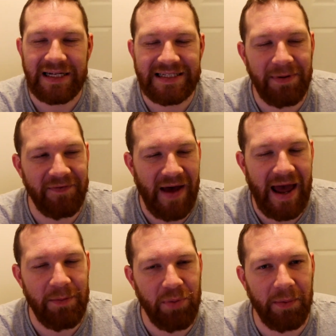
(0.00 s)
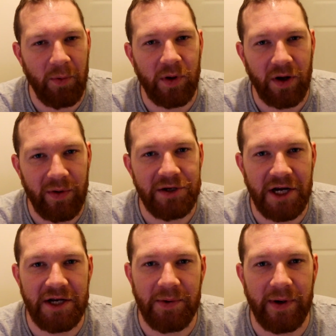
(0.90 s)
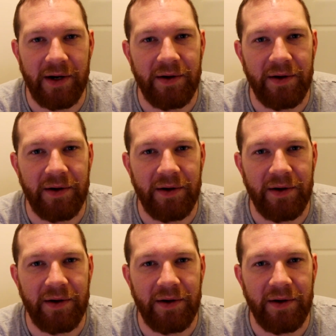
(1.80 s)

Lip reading: And to be fair, he probably will go in January.